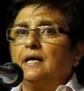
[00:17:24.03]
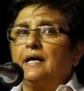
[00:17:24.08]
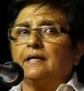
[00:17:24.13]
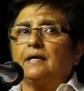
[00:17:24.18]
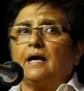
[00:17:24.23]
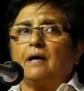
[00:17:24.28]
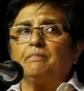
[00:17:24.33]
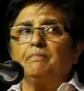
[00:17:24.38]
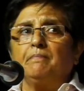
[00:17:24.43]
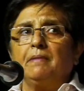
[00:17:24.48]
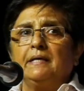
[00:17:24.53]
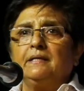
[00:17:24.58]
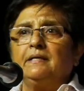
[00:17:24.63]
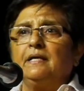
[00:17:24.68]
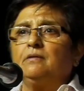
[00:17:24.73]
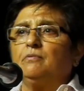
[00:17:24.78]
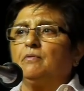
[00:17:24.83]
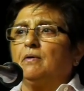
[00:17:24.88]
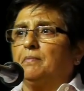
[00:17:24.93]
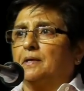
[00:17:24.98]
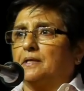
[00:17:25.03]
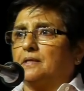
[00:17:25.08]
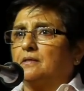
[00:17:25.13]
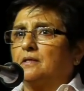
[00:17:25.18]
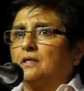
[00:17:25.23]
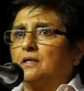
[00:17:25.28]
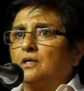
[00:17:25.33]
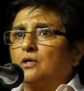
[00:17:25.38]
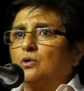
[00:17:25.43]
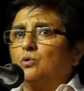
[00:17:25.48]
And our men and women
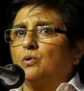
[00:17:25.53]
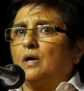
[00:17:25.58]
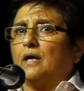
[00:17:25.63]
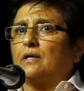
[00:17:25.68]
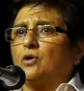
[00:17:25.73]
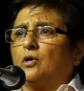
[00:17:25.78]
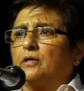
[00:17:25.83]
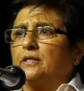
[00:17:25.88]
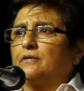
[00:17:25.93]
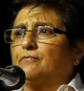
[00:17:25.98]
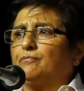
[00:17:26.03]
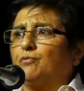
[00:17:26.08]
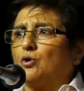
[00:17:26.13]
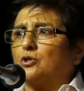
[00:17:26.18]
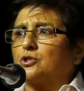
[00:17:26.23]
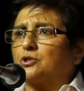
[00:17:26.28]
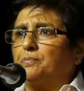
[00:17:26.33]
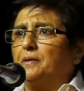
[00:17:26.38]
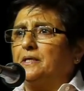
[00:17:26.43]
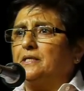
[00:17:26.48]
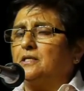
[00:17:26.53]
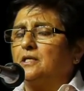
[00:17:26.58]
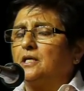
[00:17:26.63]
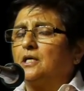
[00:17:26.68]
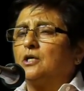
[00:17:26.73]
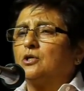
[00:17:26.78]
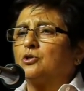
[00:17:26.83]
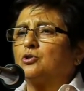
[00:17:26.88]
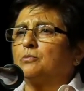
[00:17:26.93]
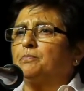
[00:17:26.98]
who are on enforcement
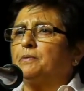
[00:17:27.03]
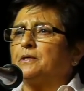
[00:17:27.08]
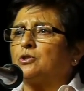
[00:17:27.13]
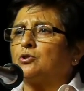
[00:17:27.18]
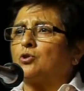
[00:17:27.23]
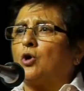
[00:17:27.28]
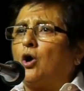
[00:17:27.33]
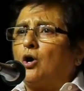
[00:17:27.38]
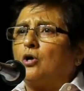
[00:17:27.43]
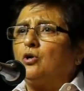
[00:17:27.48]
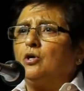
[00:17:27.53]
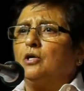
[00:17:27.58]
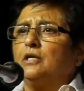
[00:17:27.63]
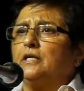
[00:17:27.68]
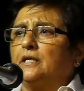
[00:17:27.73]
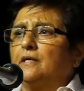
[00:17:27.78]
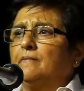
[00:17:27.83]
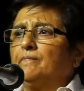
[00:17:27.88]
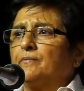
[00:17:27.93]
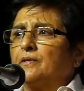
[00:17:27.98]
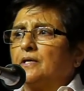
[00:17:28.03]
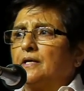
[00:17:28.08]
should be thoroughly